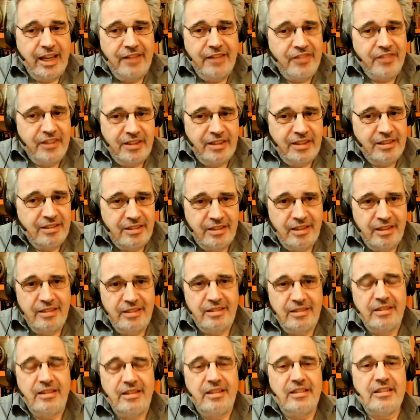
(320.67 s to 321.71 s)

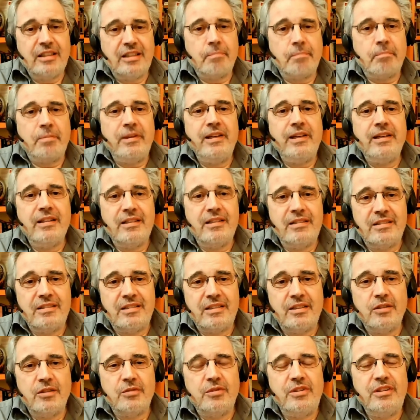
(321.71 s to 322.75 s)
evidently the
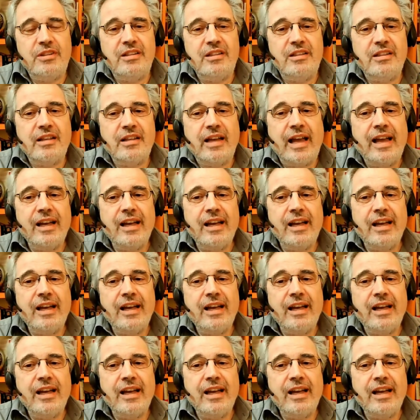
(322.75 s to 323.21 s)
disappearance of the